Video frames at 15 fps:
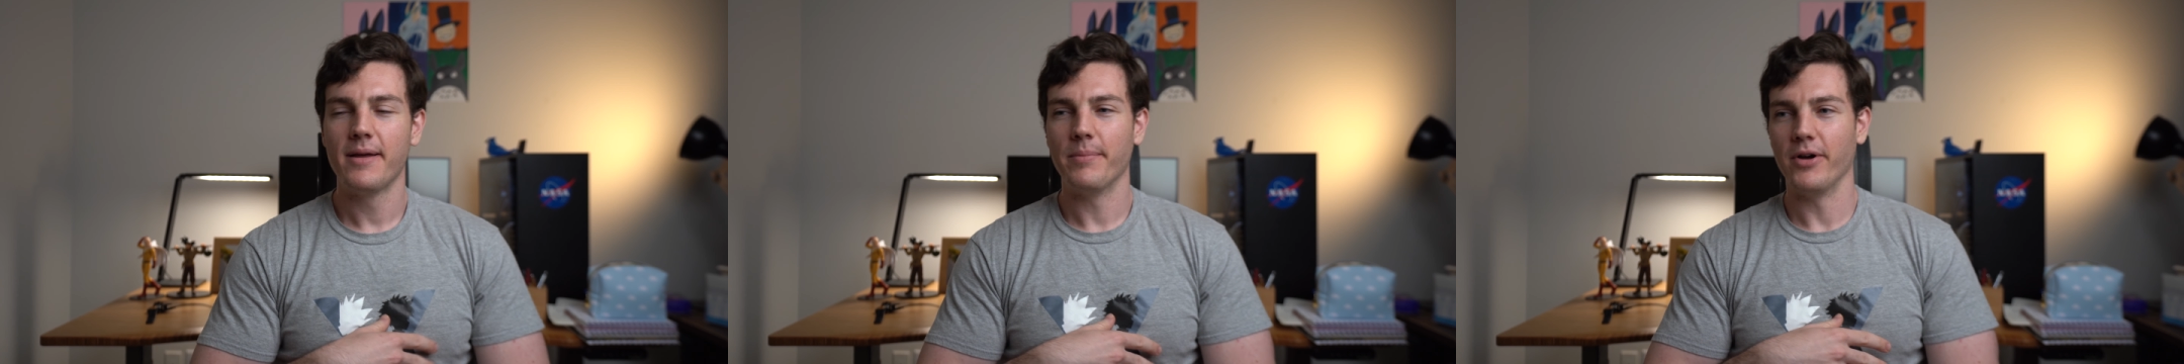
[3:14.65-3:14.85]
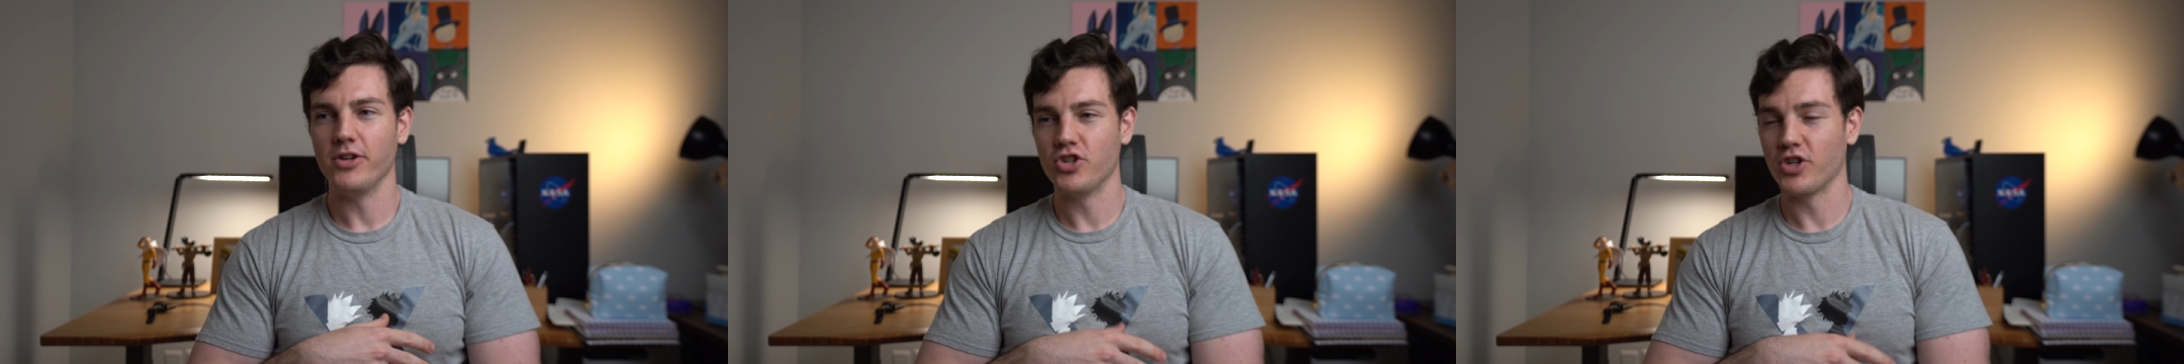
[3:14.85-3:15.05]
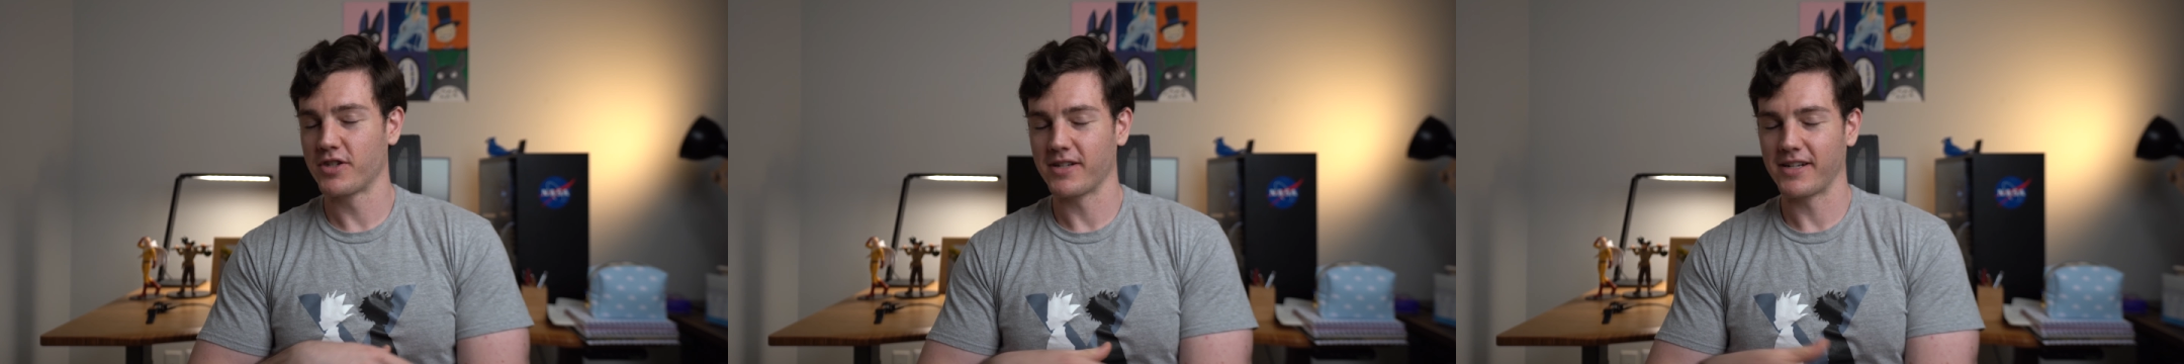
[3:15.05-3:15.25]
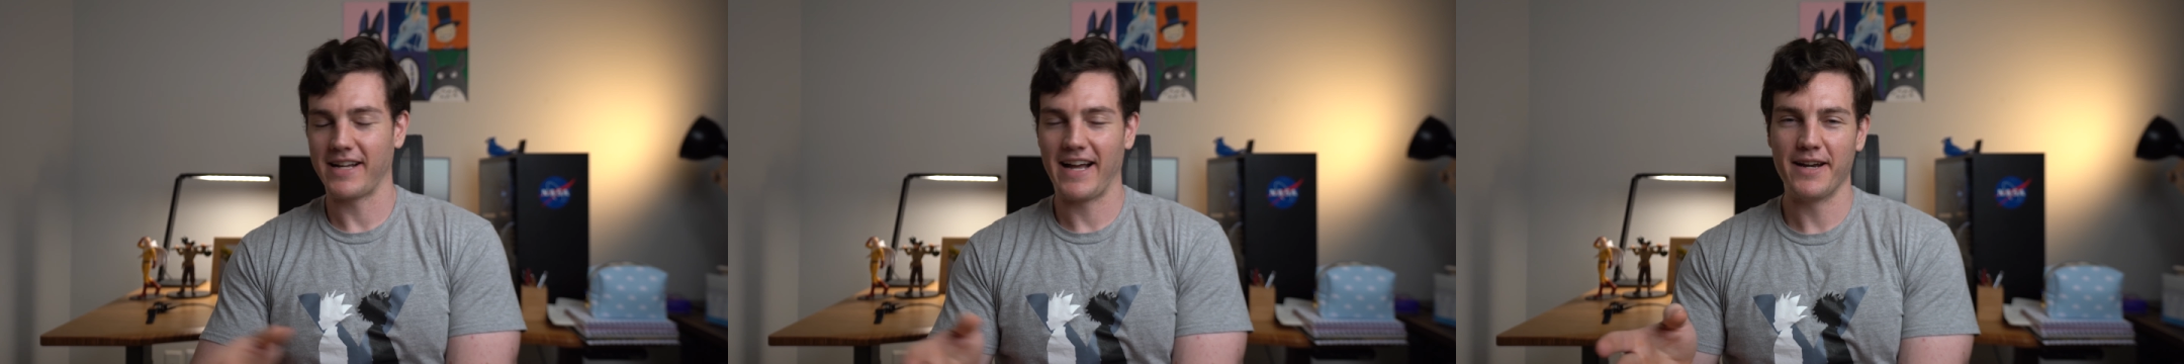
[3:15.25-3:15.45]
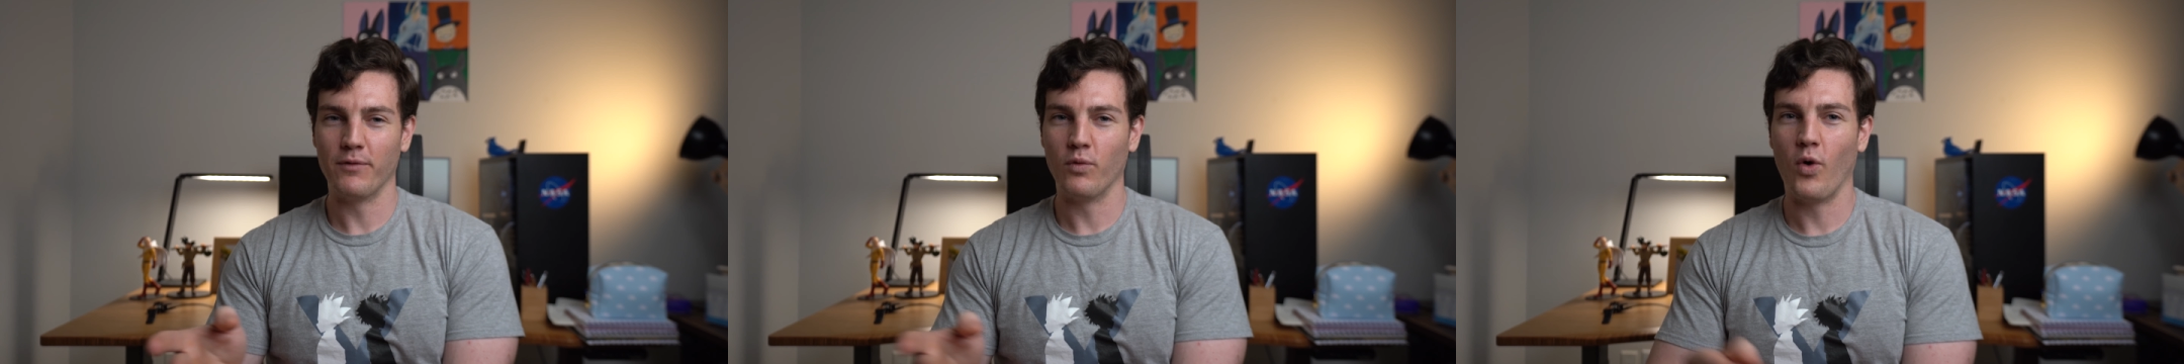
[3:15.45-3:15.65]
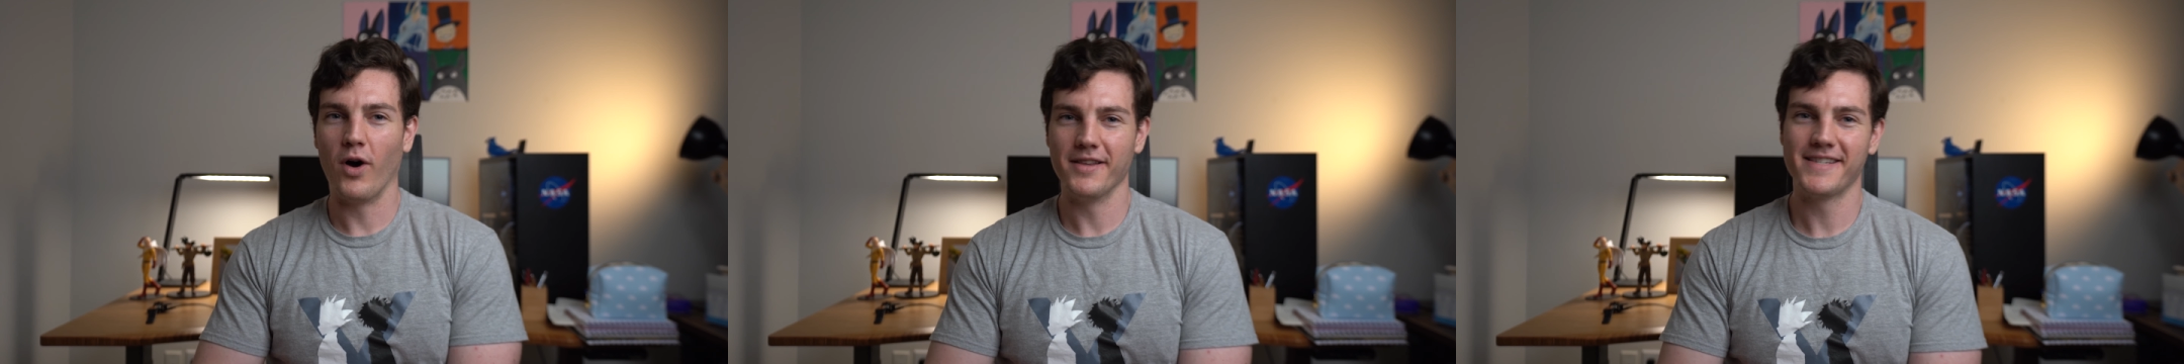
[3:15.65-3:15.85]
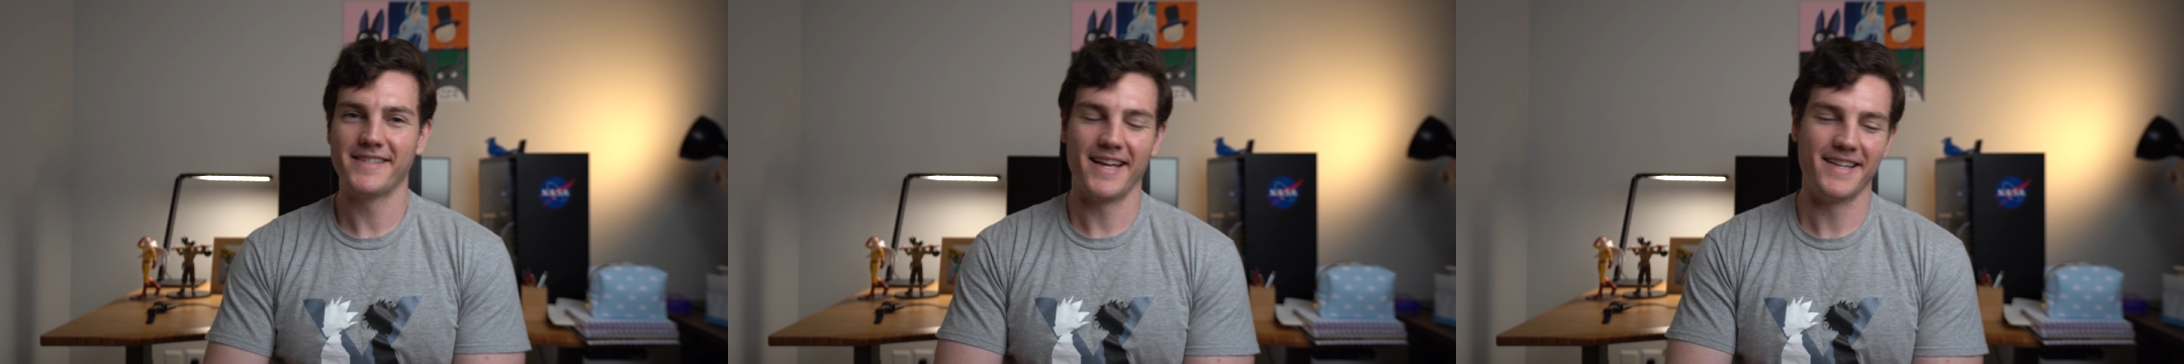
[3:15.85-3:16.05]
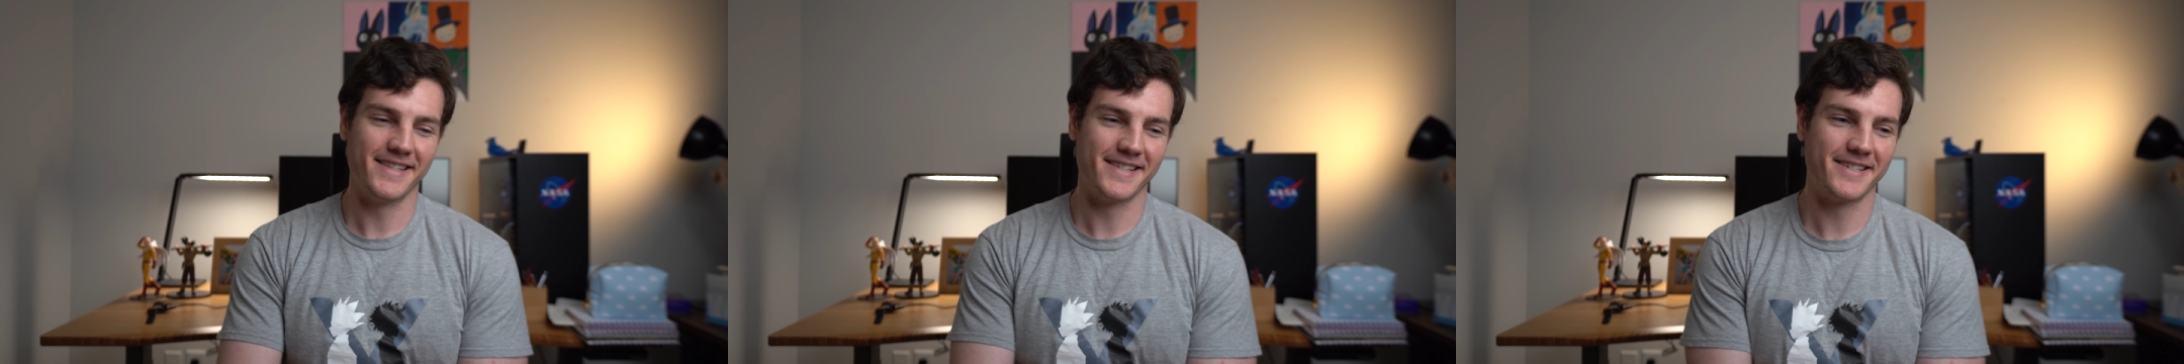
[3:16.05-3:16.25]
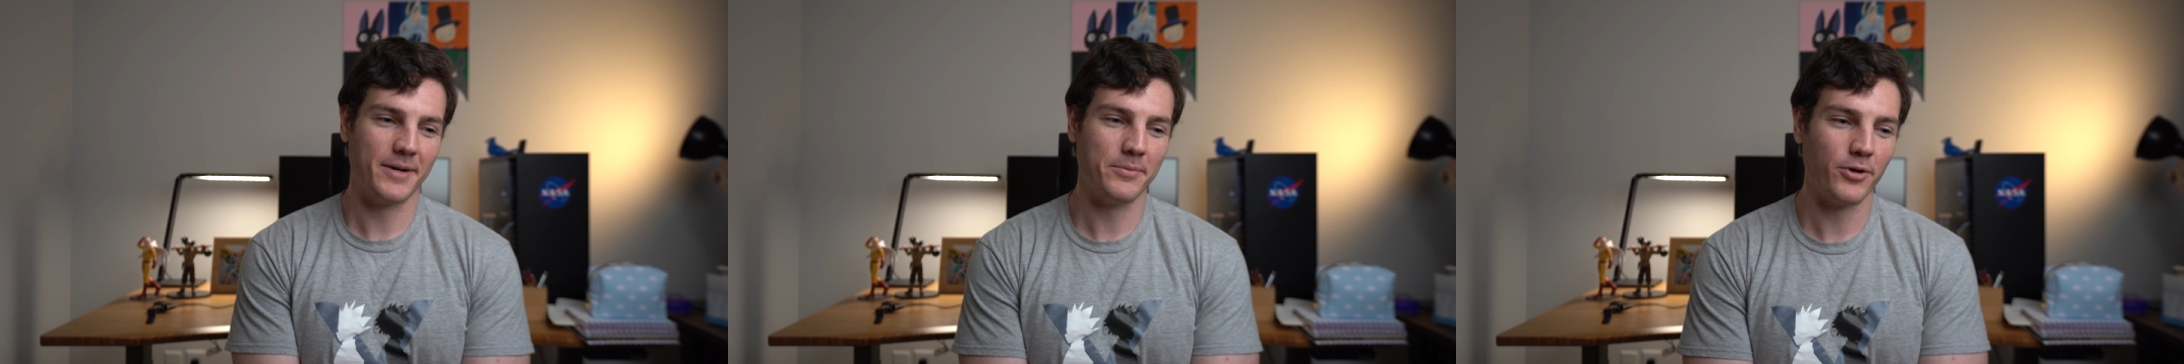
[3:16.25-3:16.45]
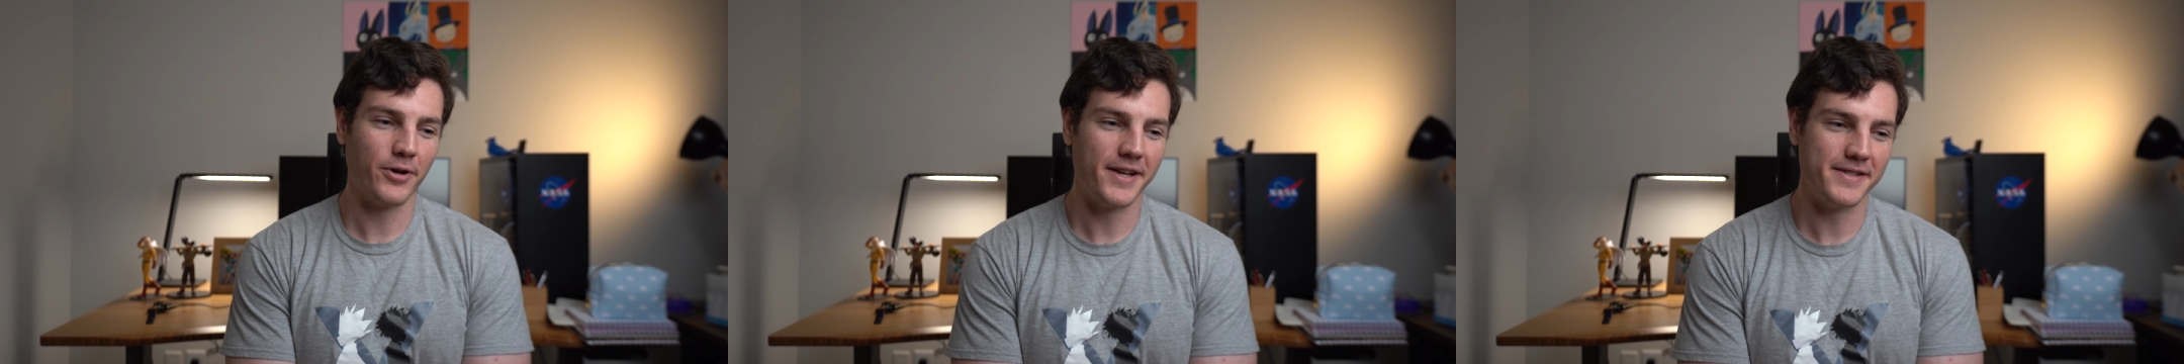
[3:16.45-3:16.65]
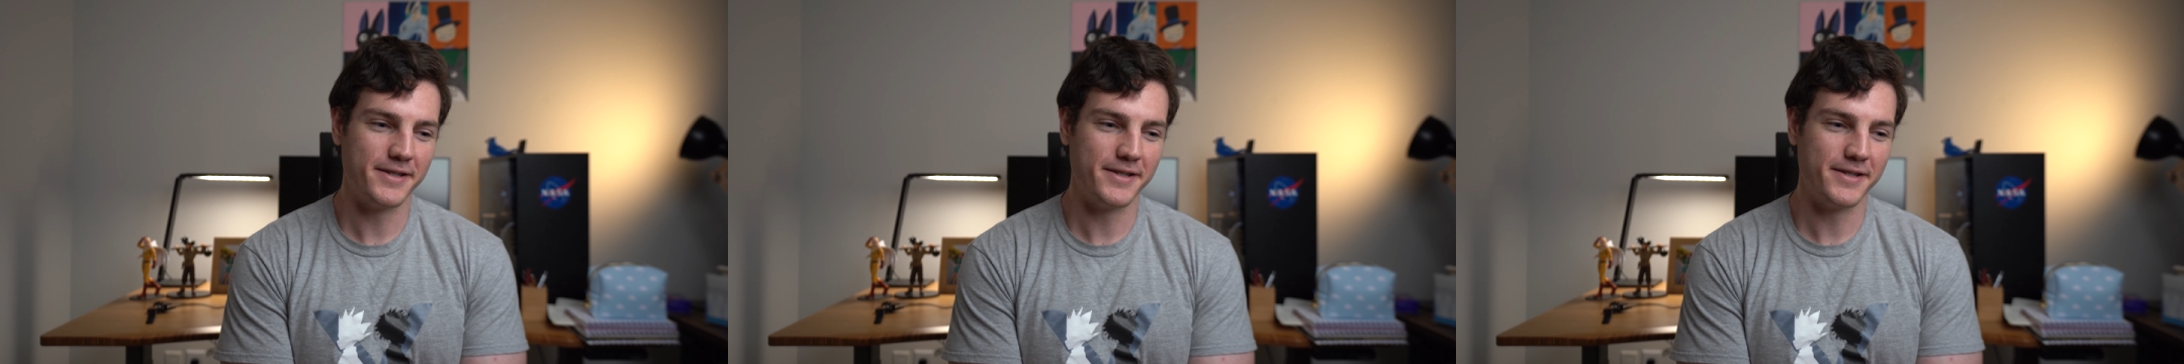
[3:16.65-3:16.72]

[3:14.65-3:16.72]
But just a kind of one sentence summary